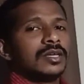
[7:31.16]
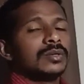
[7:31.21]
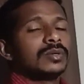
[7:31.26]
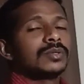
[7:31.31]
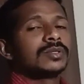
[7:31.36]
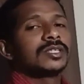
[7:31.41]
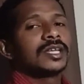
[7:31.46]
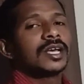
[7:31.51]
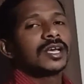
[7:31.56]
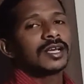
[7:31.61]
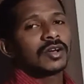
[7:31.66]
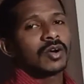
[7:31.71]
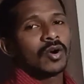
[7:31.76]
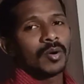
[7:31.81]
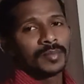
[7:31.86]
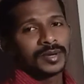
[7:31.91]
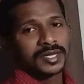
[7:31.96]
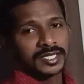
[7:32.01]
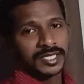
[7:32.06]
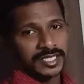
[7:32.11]
use the
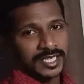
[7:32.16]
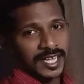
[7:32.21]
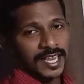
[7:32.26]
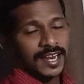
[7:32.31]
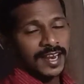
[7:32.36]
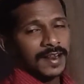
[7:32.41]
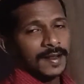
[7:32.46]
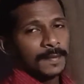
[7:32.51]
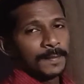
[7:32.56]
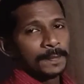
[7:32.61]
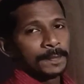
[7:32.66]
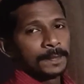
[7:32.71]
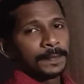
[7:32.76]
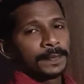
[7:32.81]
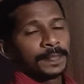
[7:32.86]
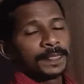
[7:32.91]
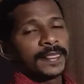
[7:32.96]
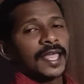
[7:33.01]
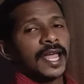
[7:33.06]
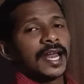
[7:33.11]
common seal.
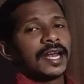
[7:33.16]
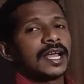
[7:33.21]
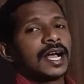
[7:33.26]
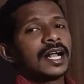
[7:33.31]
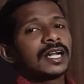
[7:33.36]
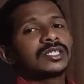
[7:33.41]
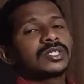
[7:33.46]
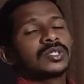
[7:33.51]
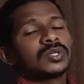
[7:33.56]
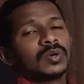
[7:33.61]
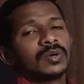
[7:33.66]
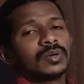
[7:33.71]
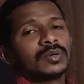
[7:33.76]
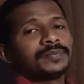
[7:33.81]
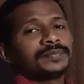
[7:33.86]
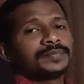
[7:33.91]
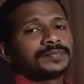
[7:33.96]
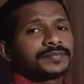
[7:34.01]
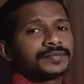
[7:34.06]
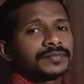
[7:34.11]
And
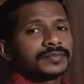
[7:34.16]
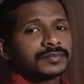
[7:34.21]
also,